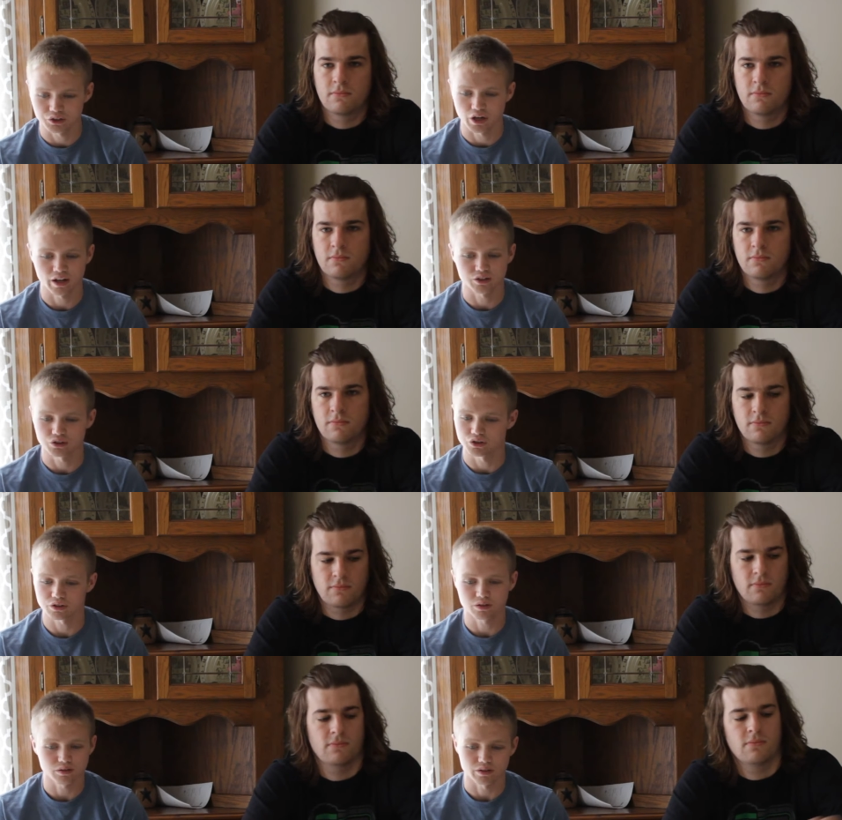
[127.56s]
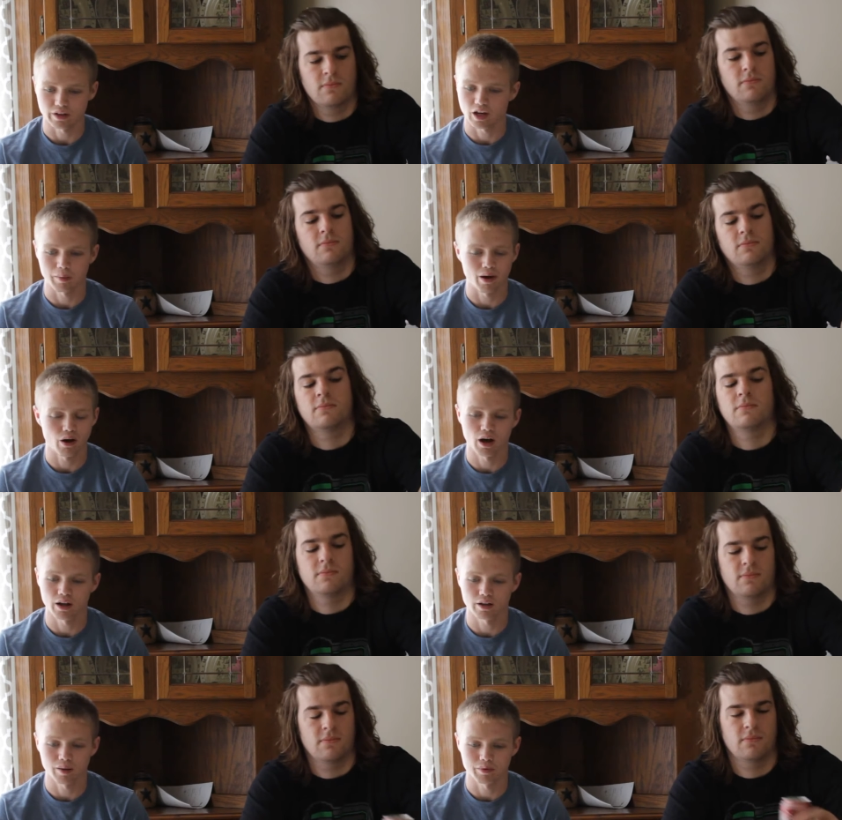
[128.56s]
Speaker 1: Giants are just, they come out
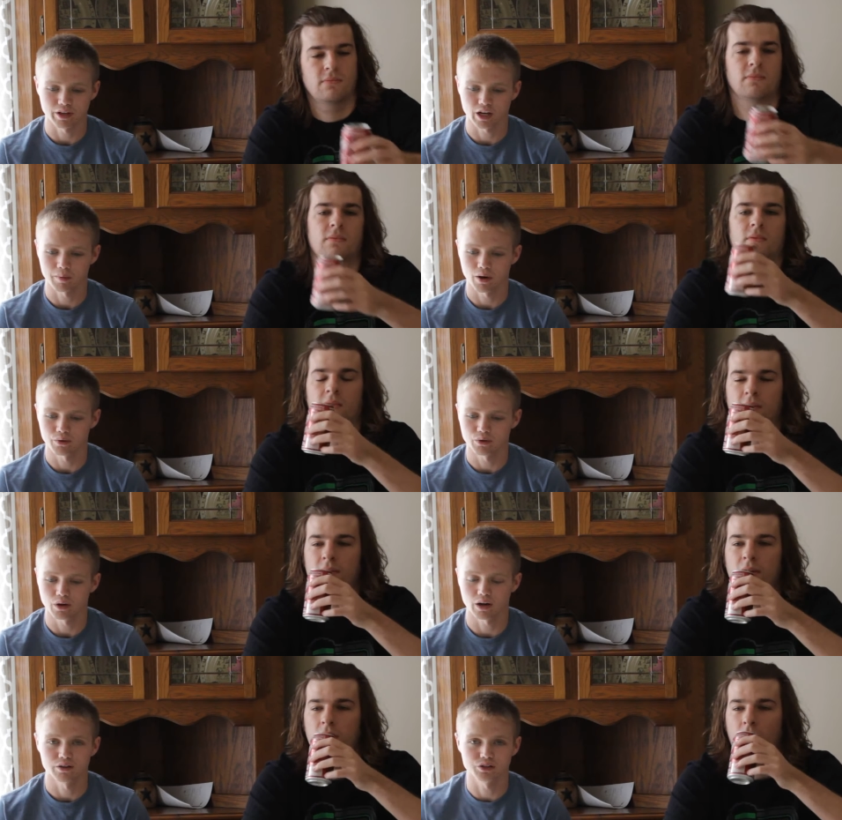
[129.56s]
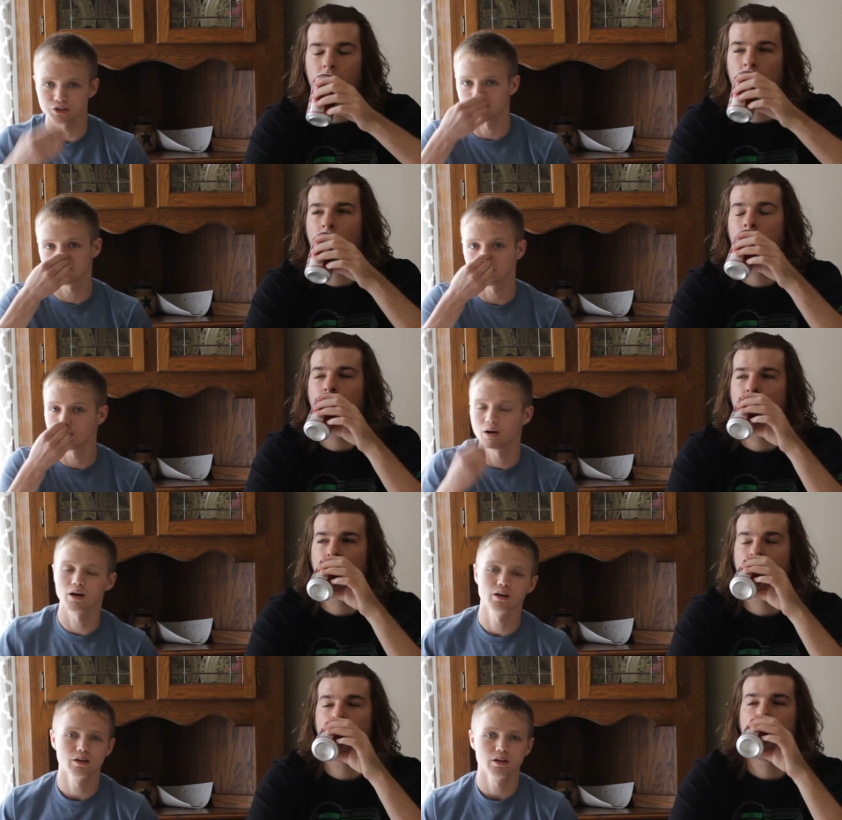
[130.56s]
hot. I mean, they come out real hot this year. So,
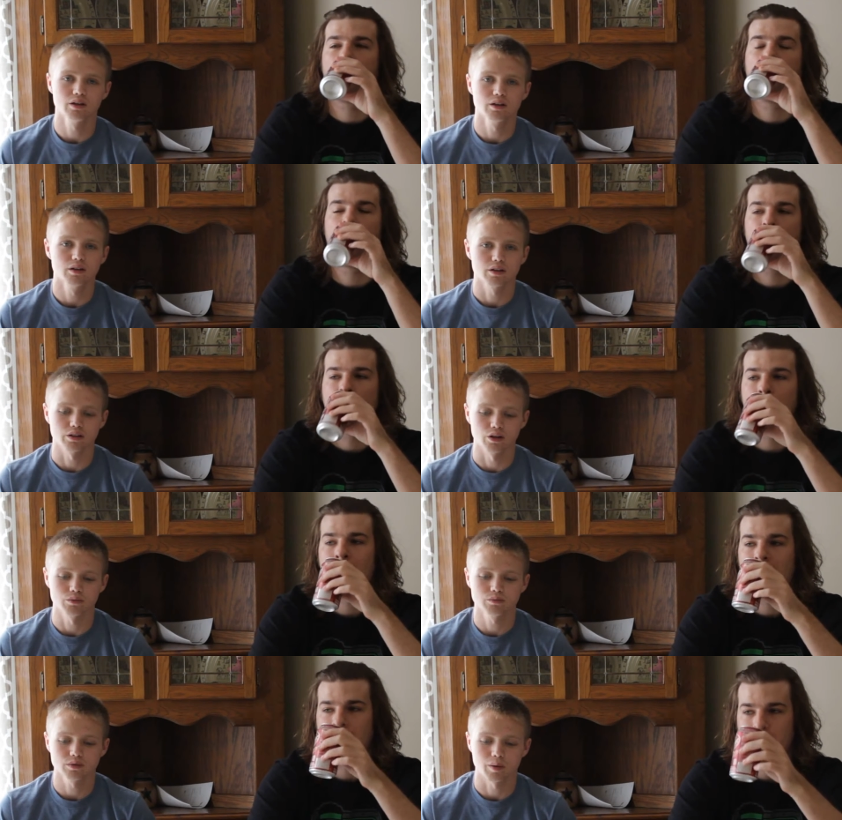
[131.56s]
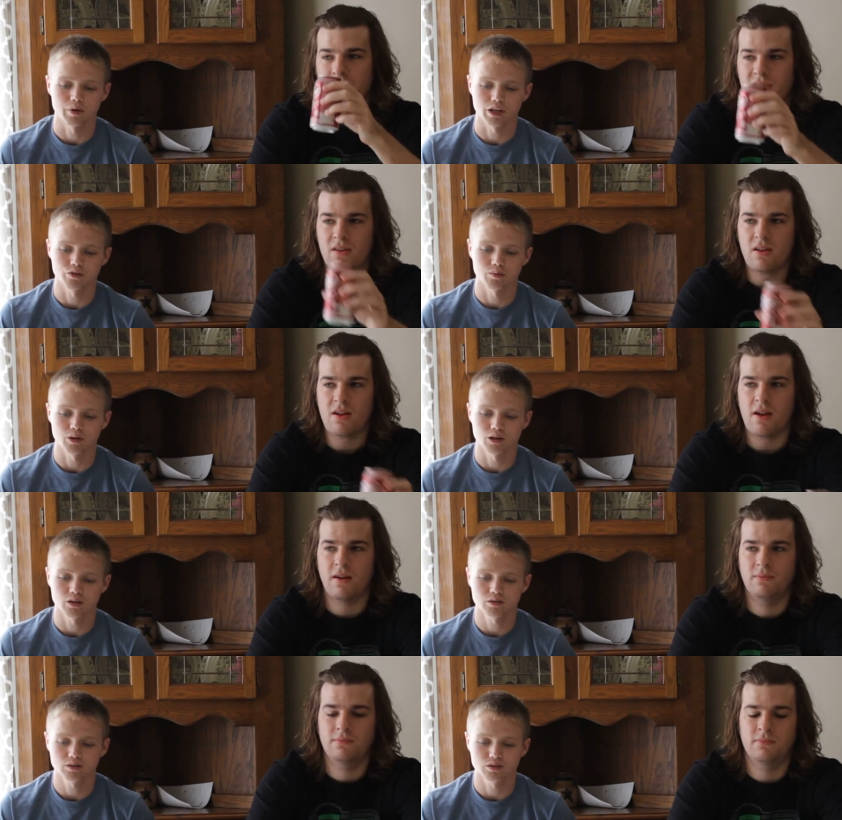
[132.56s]
uh, you know, I'm going to give them
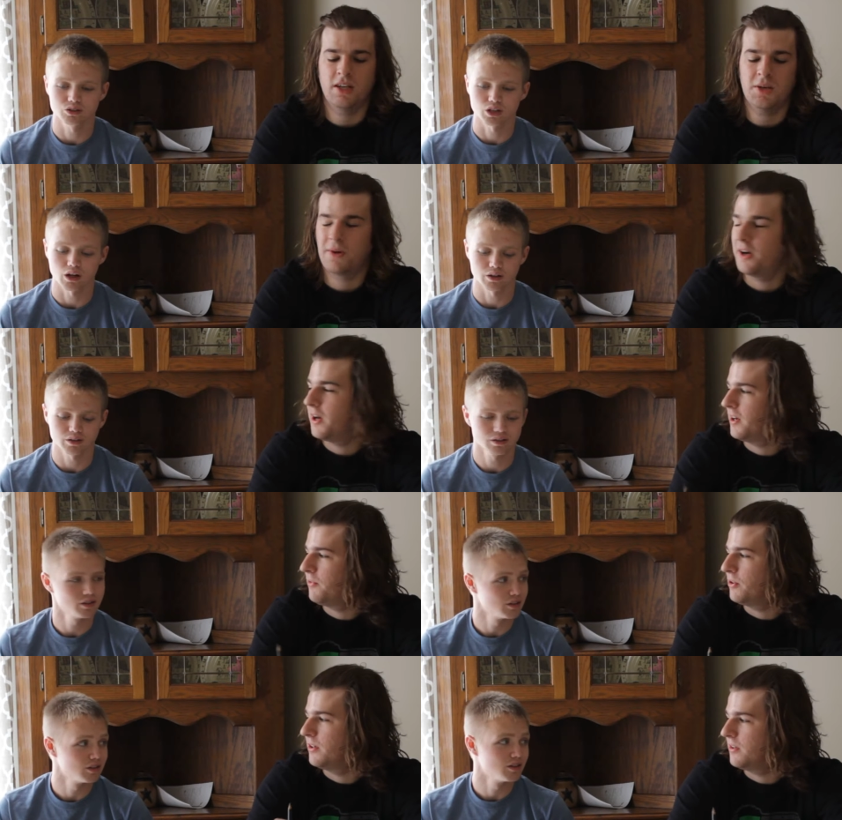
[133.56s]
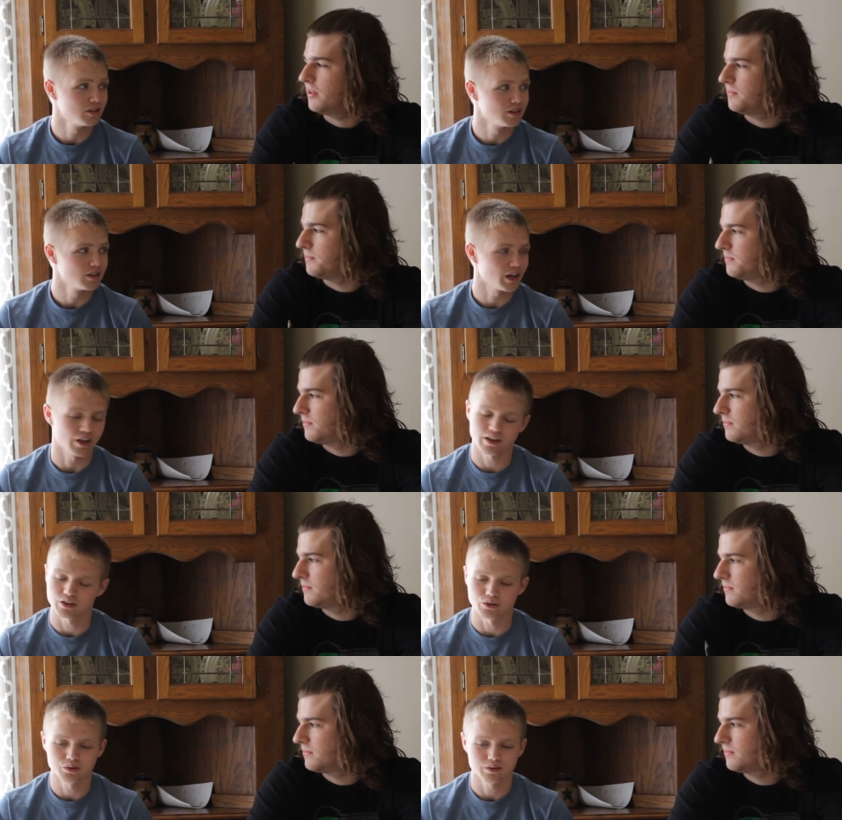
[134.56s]
a
Speaker 2: They solid. come out hot every year, though.
Speaker 1: Yeah, they
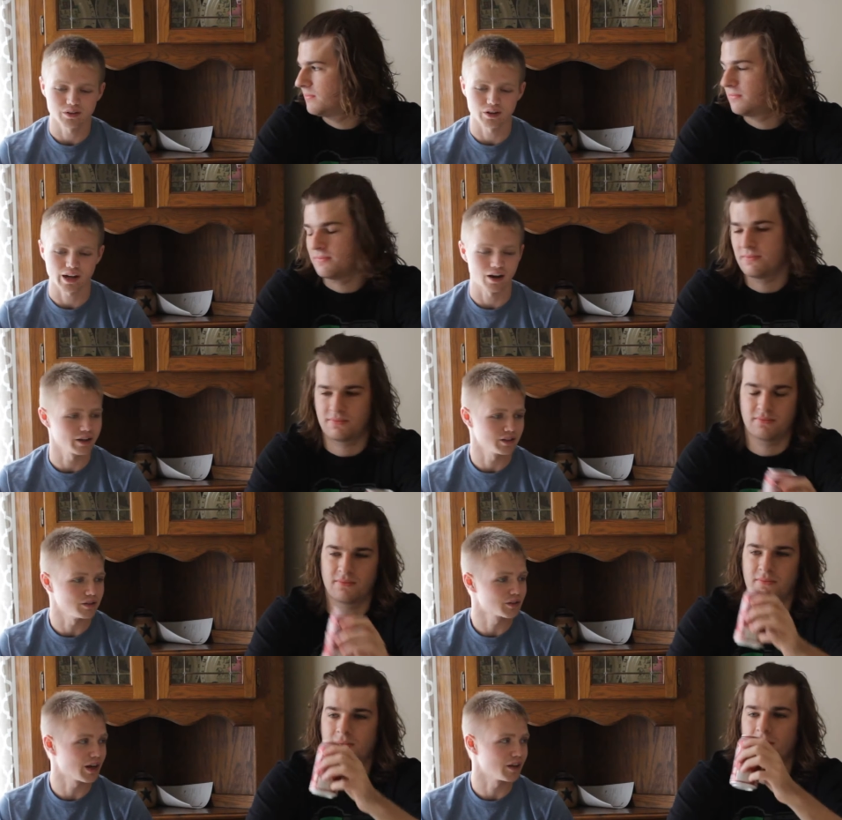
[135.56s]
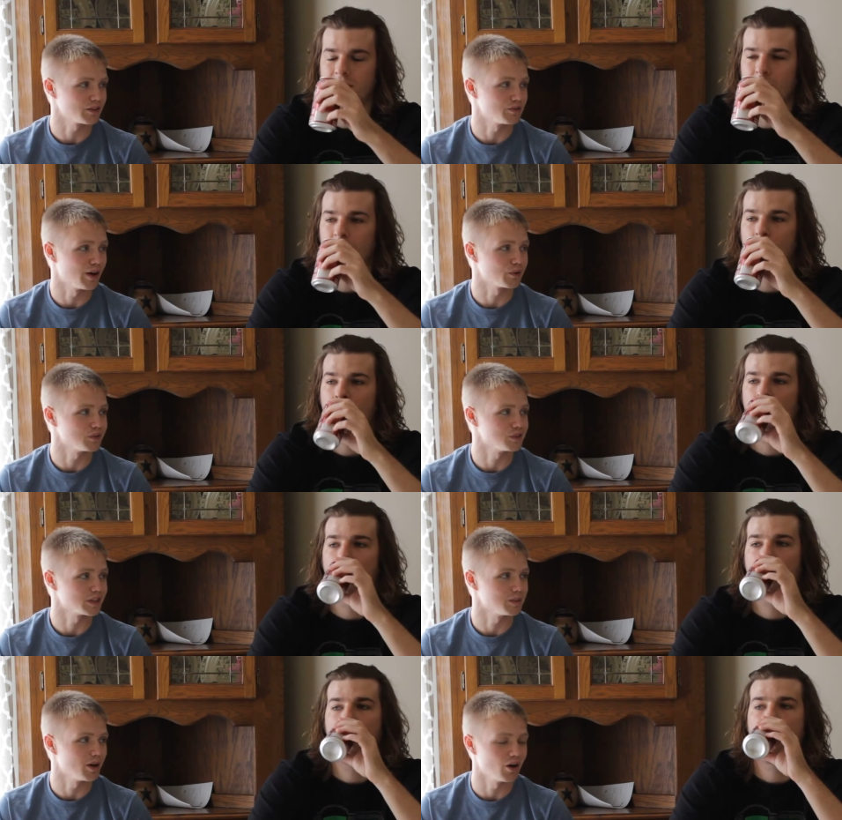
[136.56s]
do. They're kind of like the, they're kind of like the Falcons.
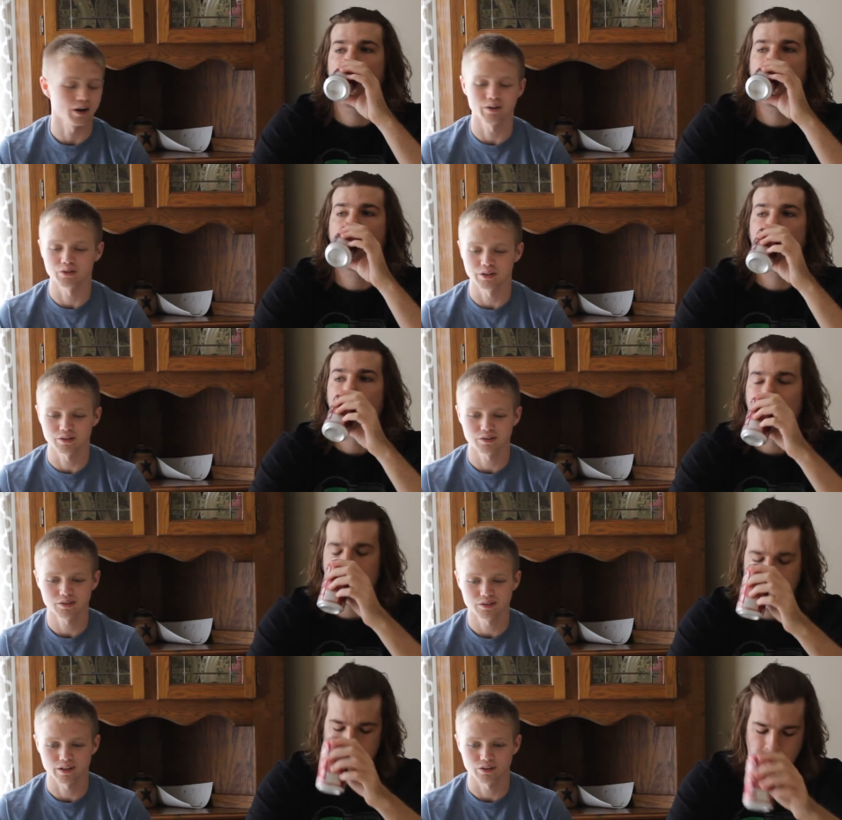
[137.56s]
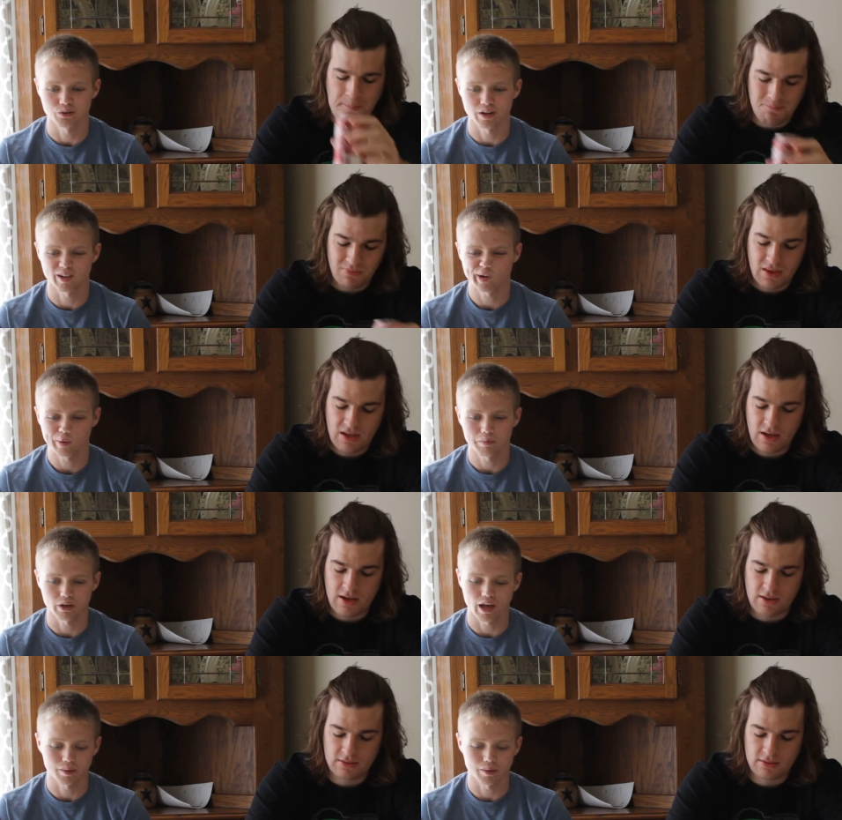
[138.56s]
They come out hot every year. They do that, but yeah,